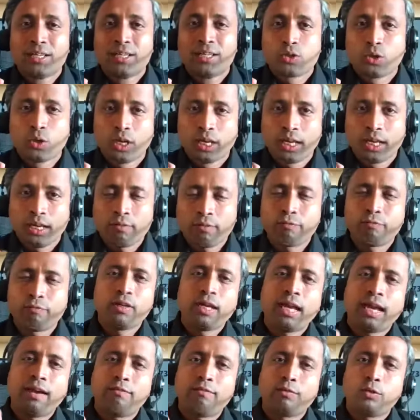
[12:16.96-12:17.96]
So if
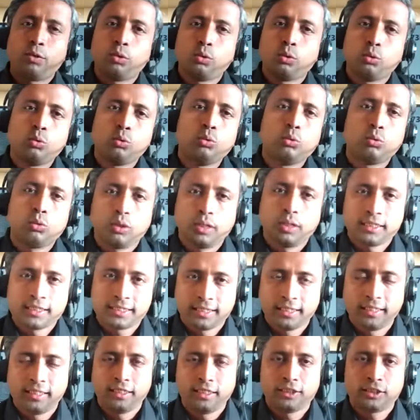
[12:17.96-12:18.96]
we have to do a
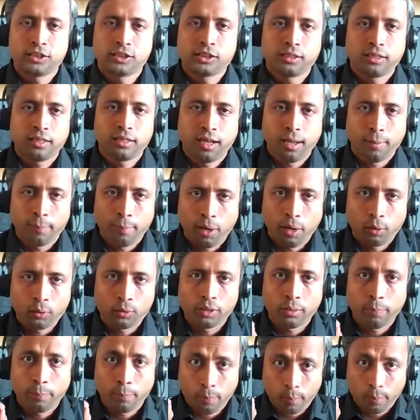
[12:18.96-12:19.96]
search
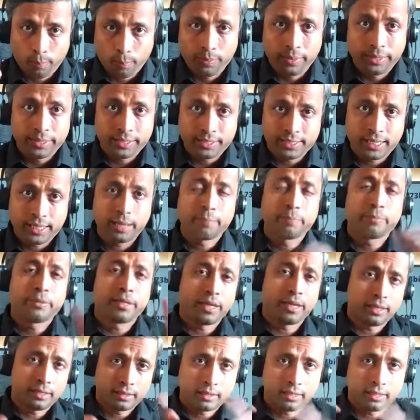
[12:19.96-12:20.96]
about the same
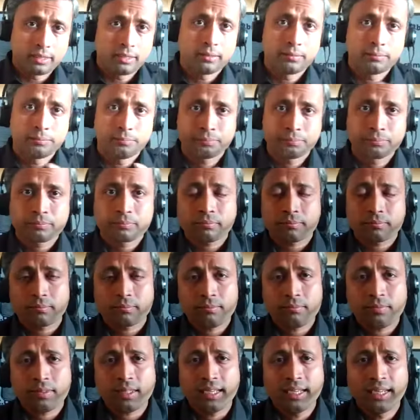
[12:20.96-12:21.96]
thing, the
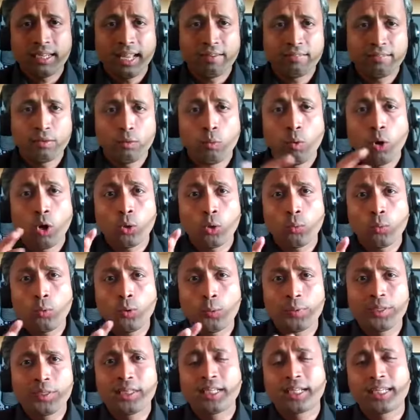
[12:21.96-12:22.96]
now what
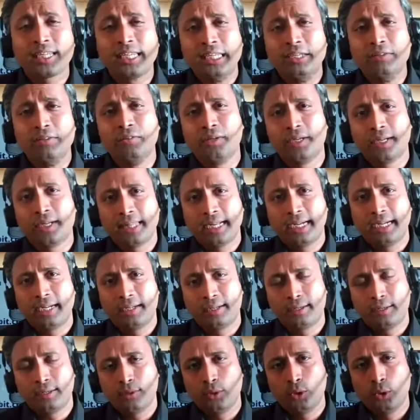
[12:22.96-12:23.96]
would be the keyword that
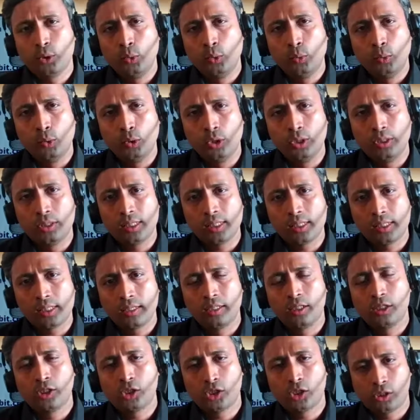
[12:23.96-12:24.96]
you would
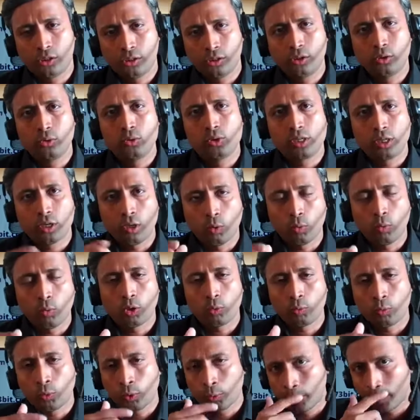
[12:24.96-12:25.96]
search using, or
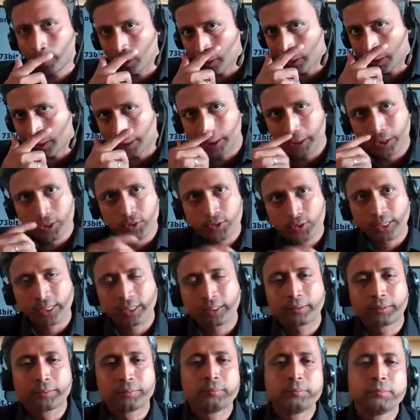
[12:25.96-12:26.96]
what would be your search string?